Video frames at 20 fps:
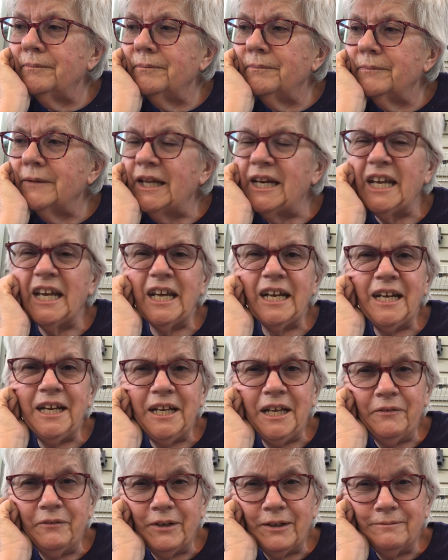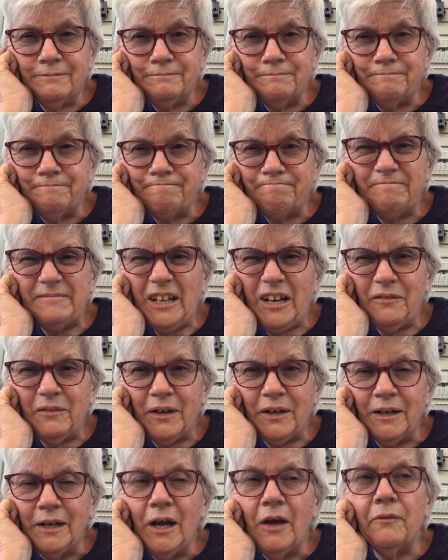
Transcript: They didn't get any of it. None of it.